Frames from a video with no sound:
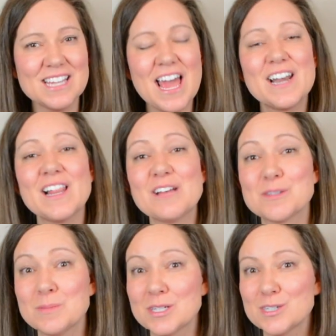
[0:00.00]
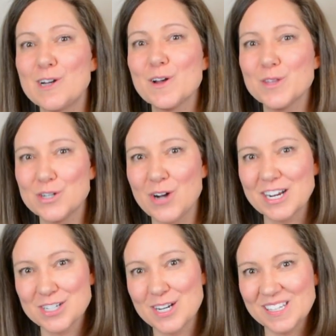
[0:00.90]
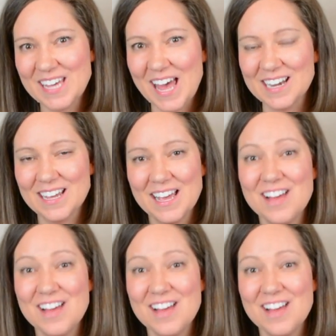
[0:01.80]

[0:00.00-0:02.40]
it and allows them to start the direction again.